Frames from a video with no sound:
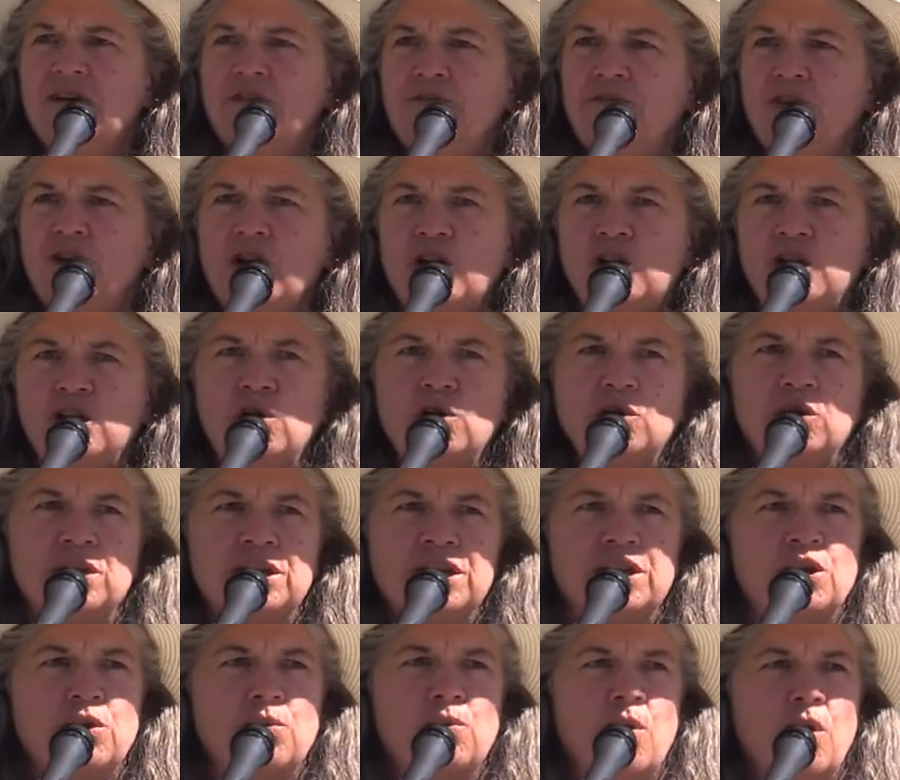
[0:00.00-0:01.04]
For a
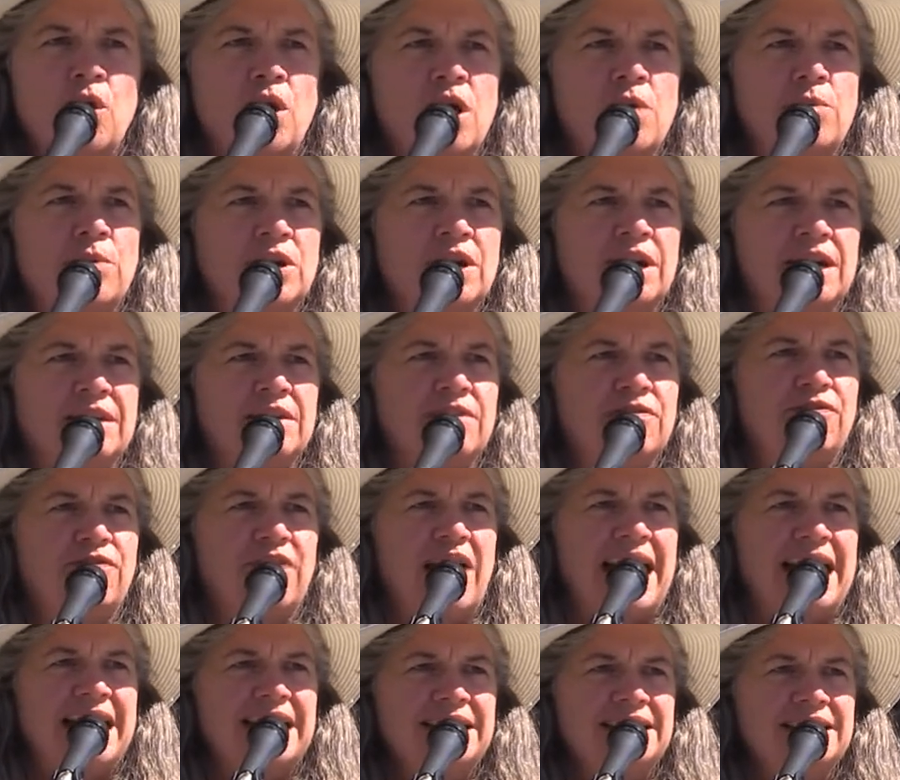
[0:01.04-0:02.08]
nuclear war we're going to
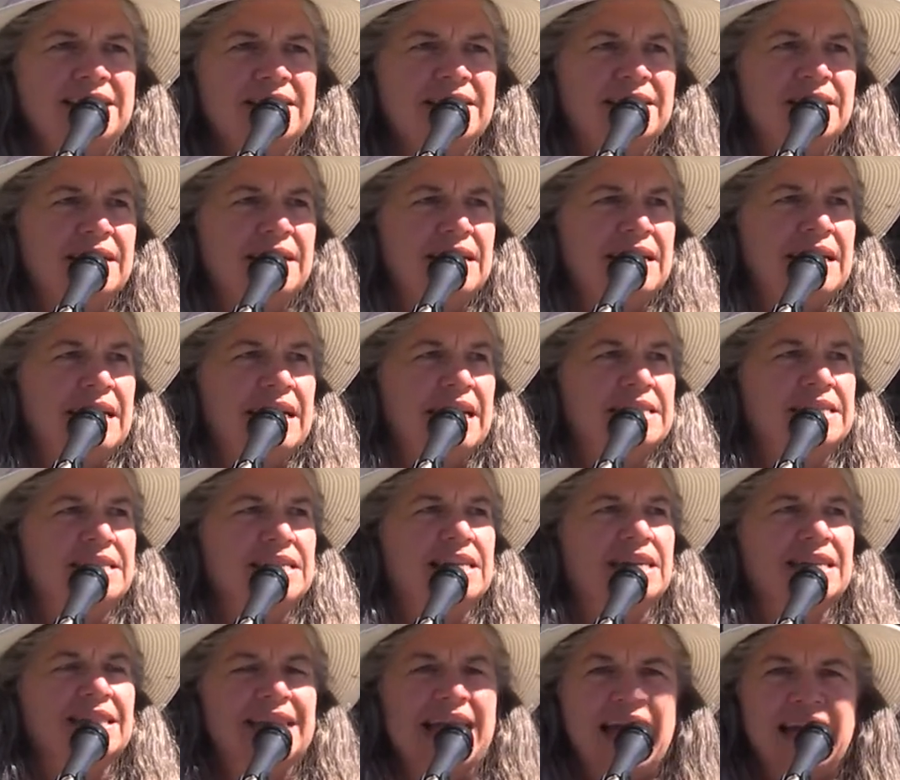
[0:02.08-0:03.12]
fight? It's
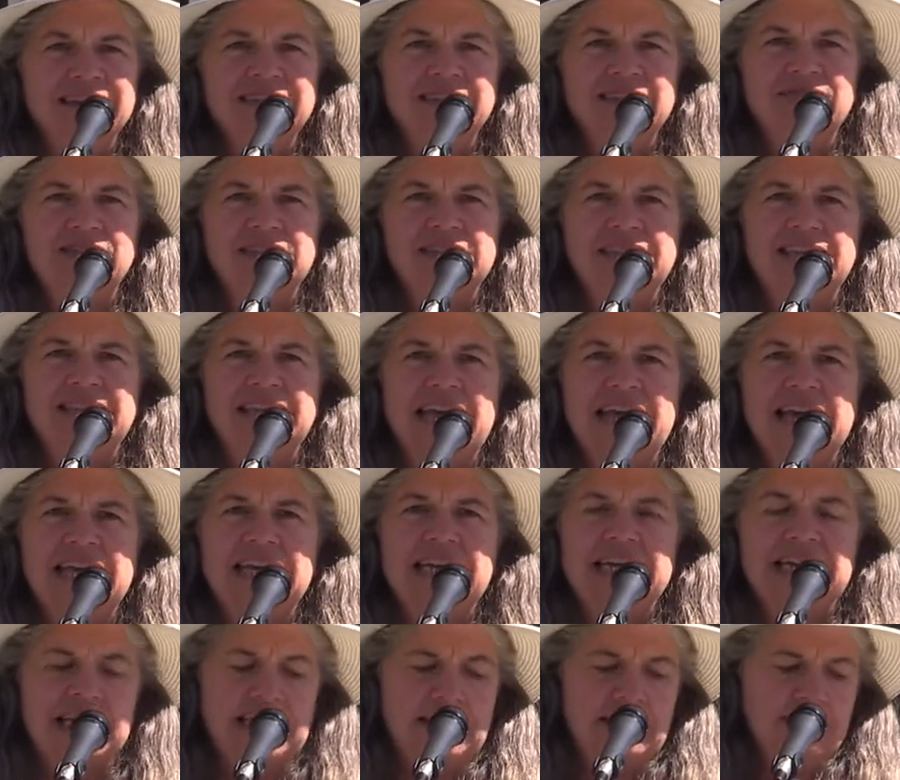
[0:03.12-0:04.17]
collective
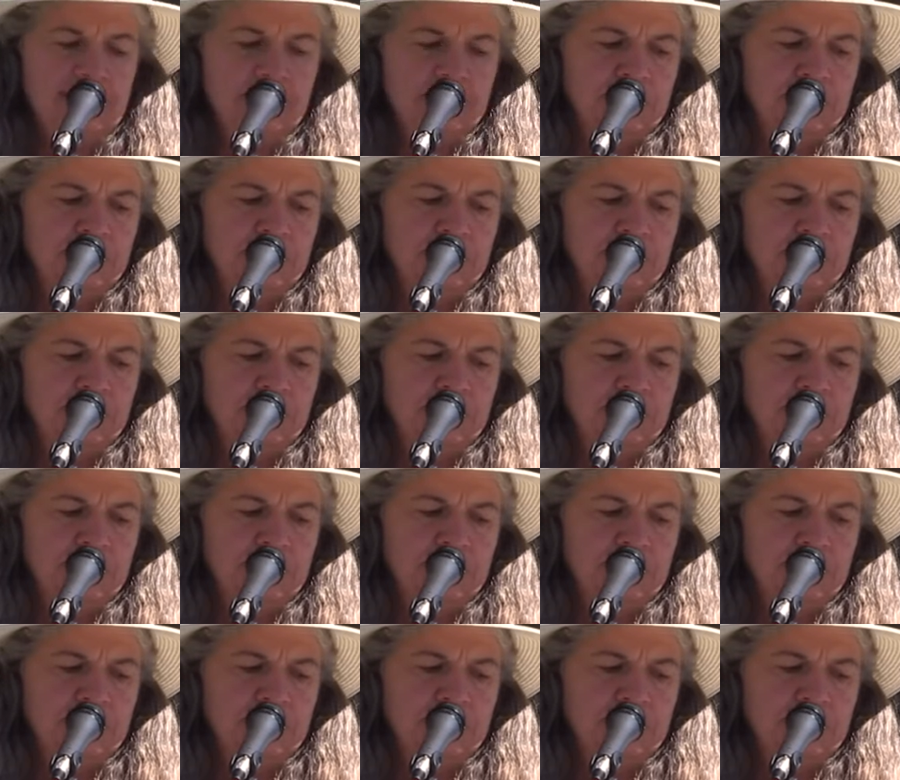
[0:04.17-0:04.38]
insanity.